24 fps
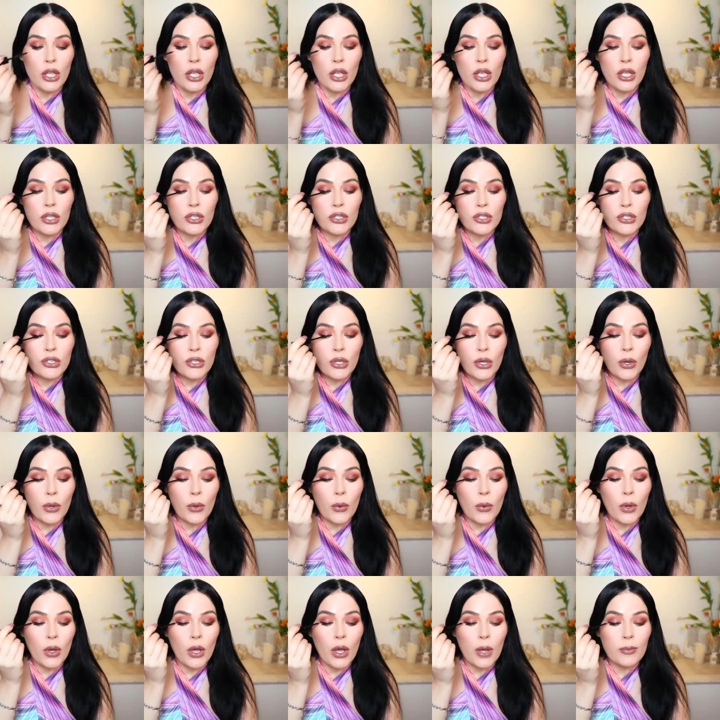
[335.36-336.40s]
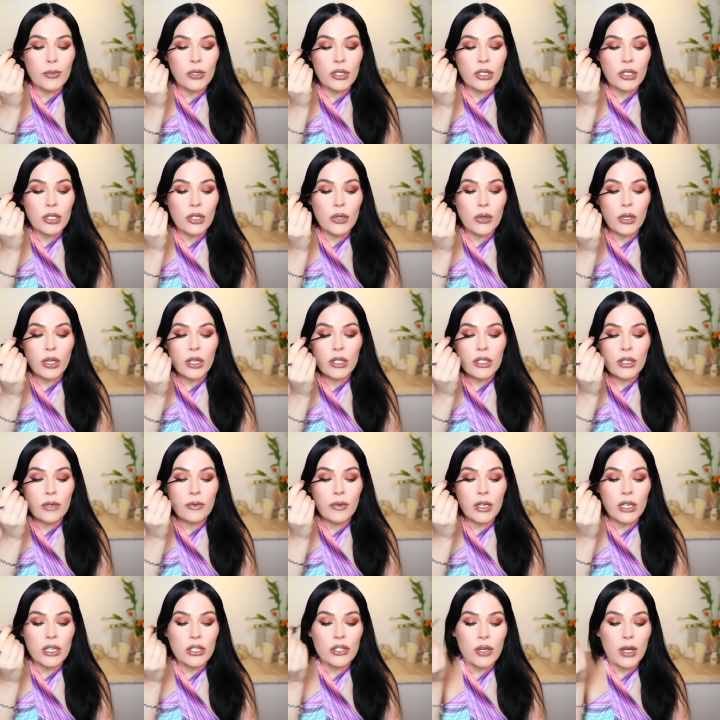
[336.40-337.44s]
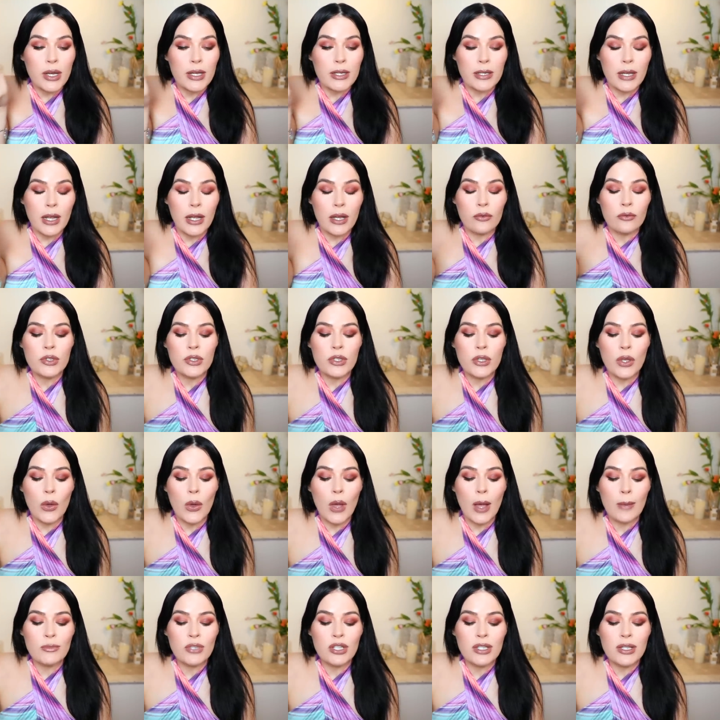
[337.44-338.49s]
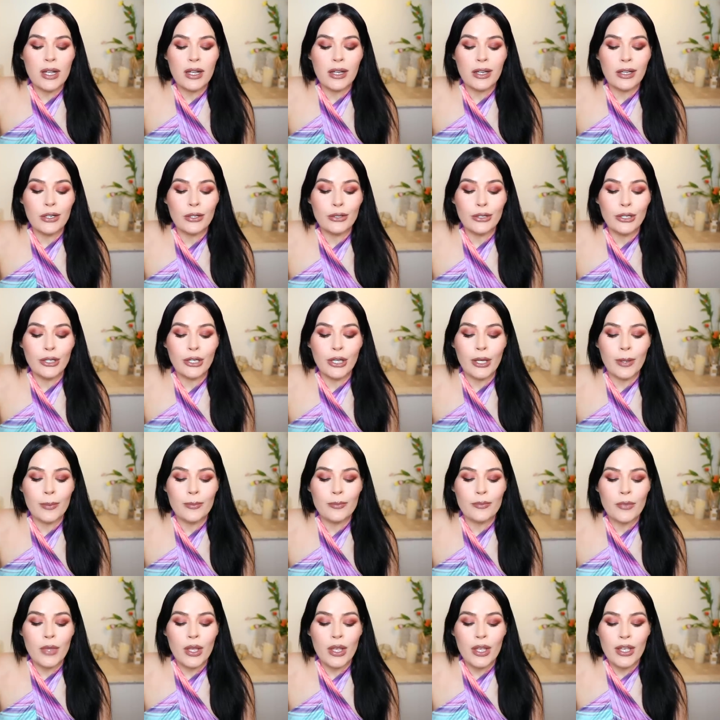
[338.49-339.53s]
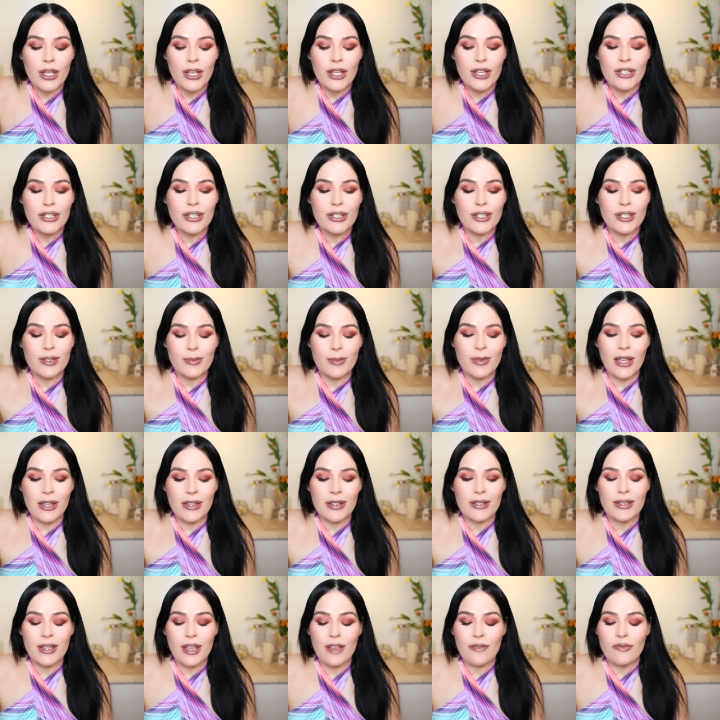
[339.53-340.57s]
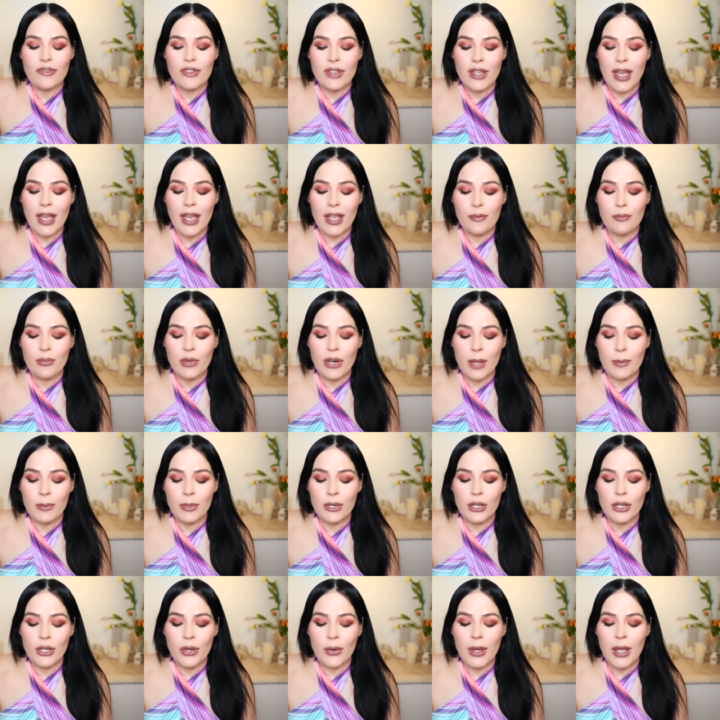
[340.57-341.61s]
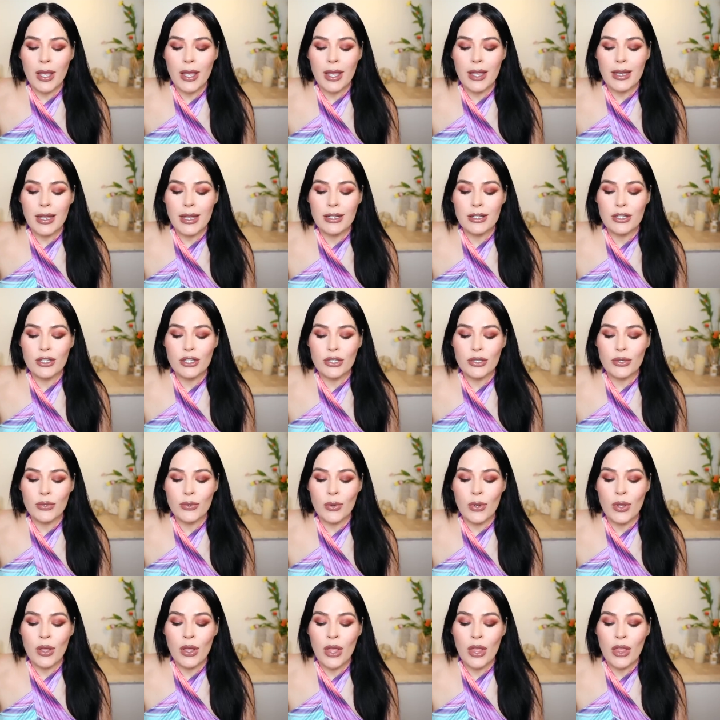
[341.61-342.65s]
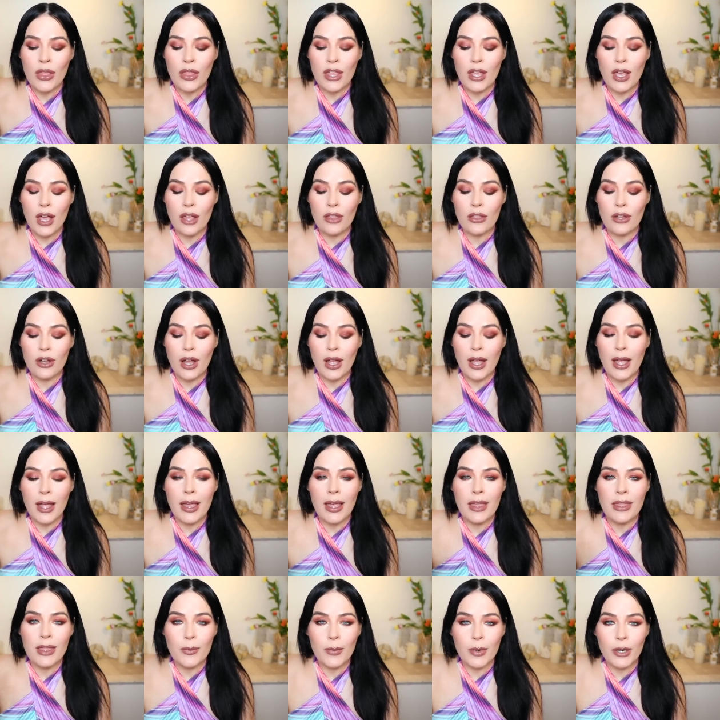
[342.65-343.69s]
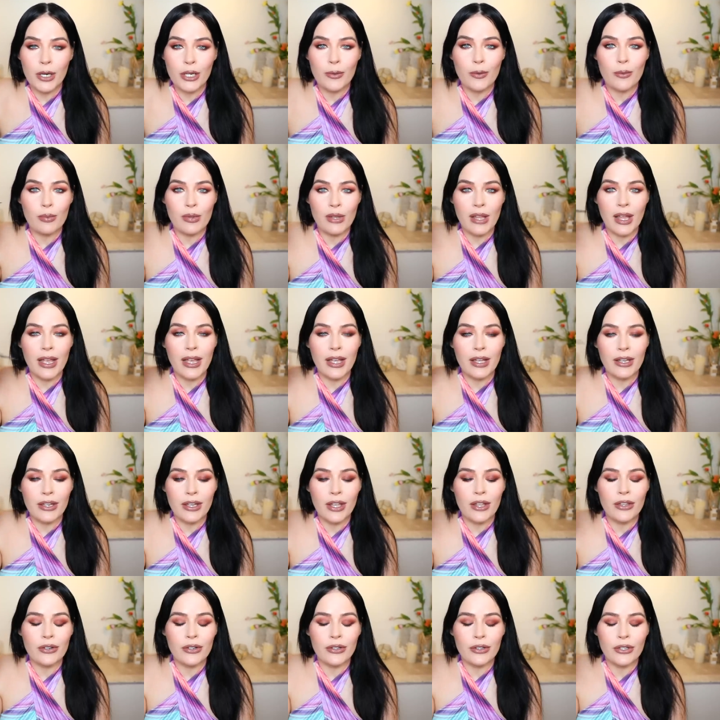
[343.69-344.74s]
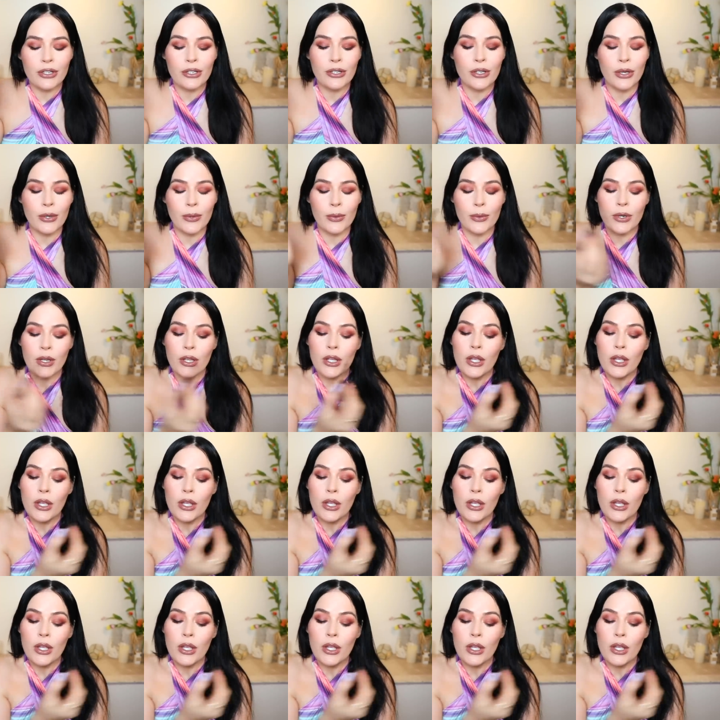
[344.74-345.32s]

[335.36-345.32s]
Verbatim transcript: So I'm just going, it's already dried down, so I'm just not going to look up just to be on the safe side, but I'm going to go ahead and do the other eye, and then we're going to apply another coat.